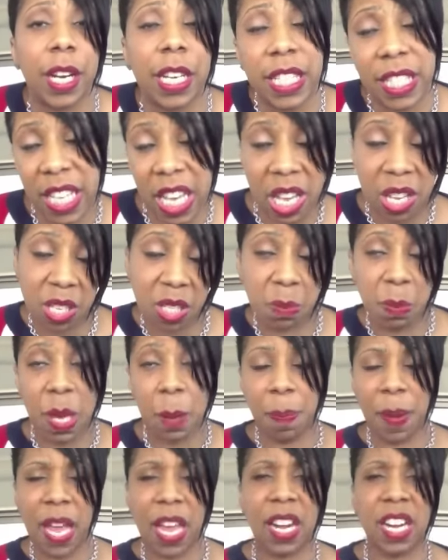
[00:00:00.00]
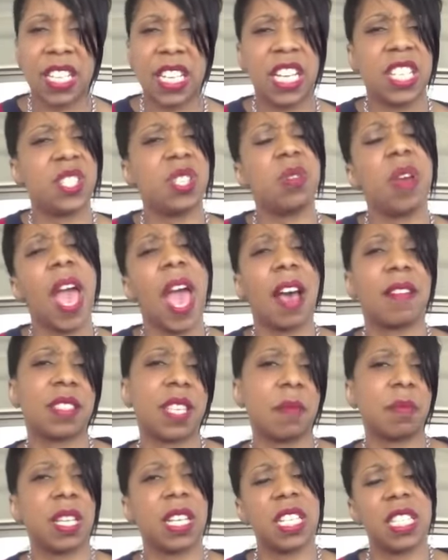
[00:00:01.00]
Excuse me, Peter, did you have
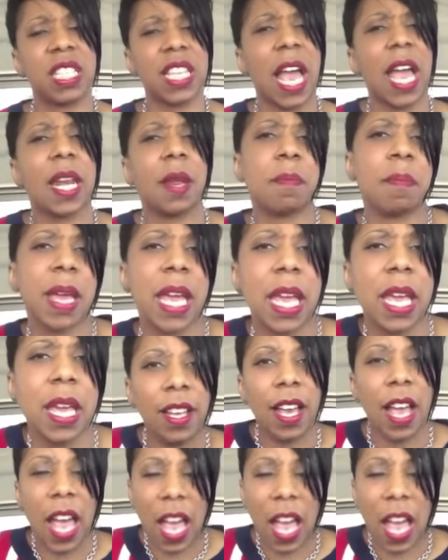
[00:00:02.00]
something to say to me?